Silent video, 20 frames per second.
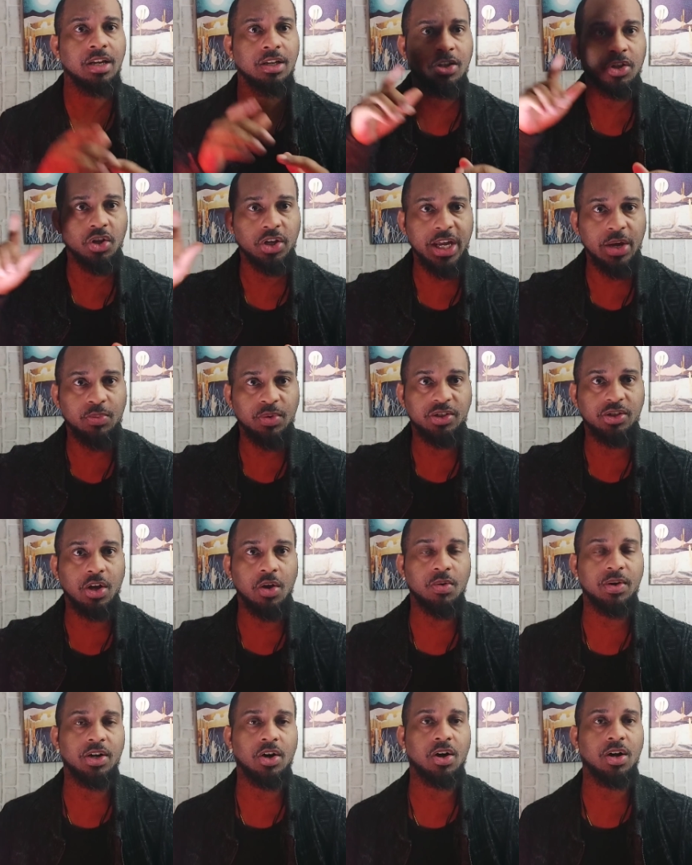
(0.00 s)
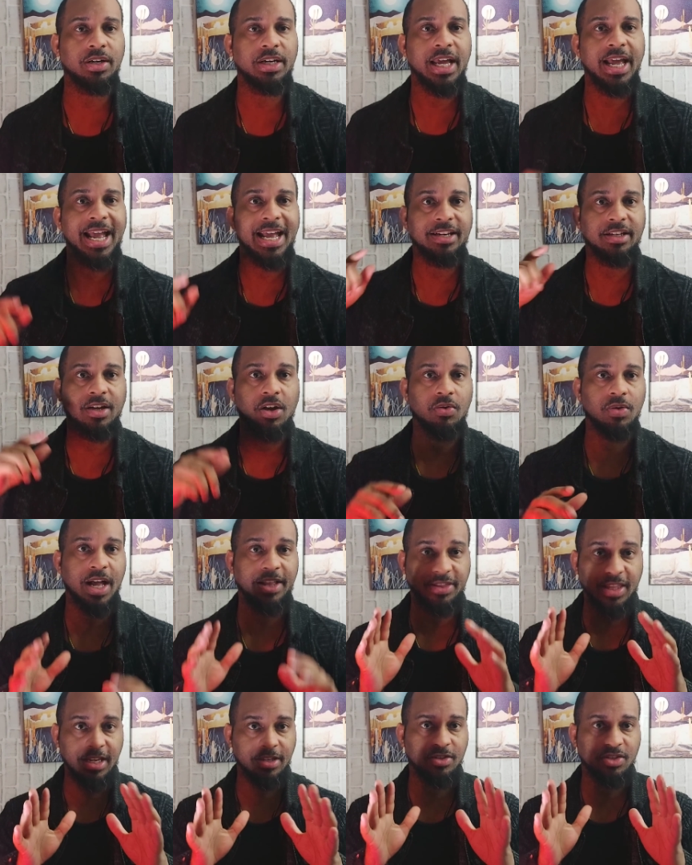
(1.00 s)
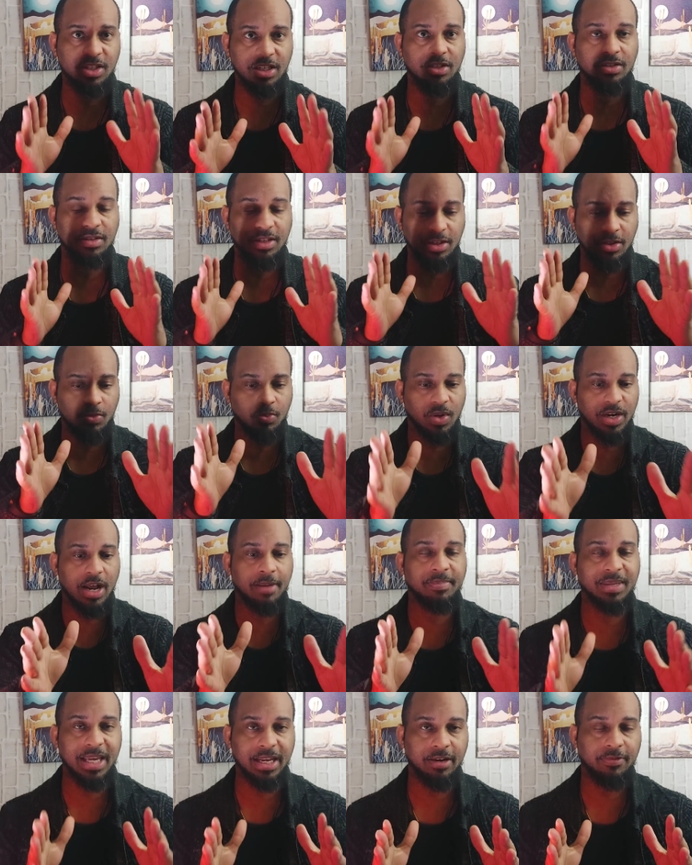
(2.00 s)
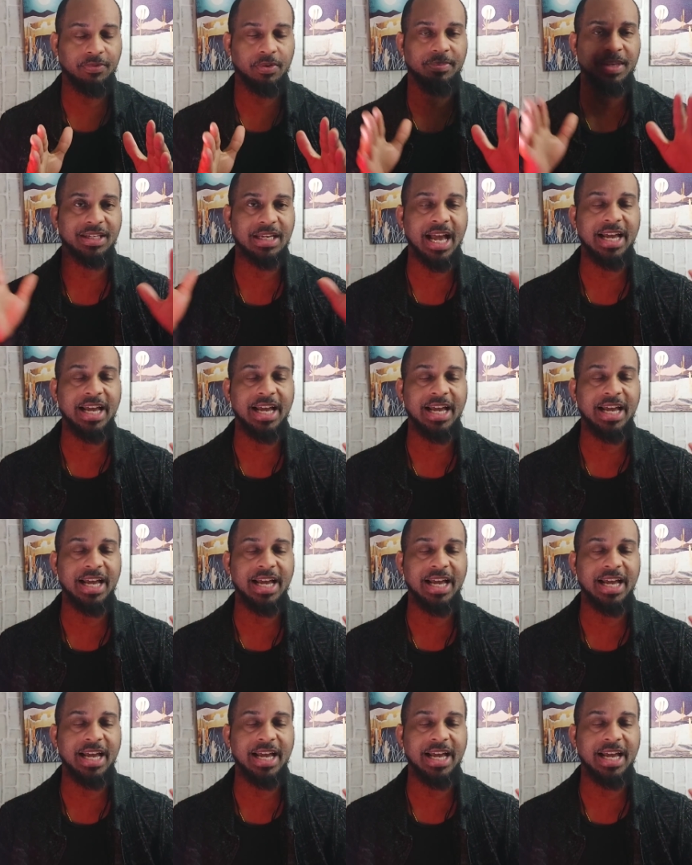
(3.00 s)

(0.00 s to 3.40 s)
Look at what's going on and don't, I think she's, this is what I'm getting from this.